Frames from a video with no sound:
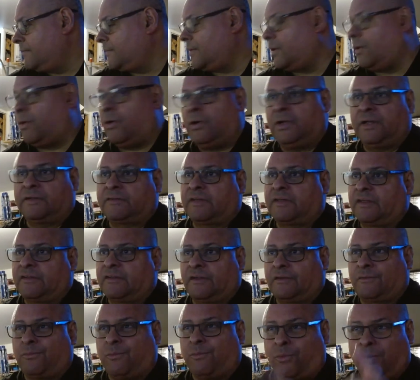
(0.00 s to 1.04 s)
all it takes
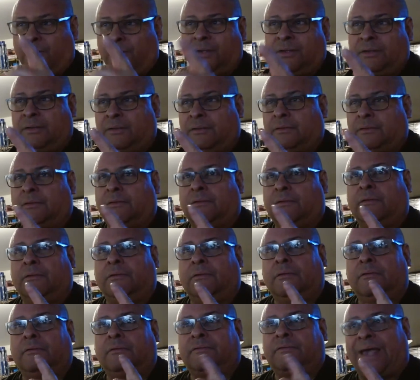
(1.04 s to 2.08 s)
is one
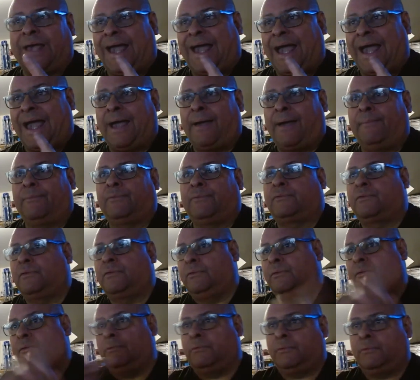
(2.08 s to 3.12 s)
tab
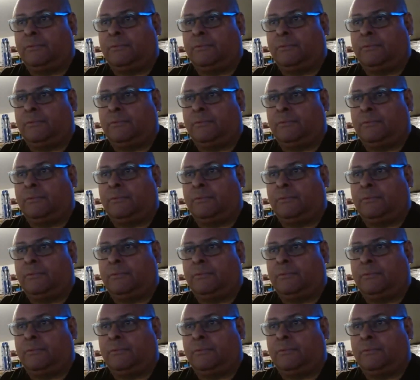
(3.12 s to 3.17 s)
to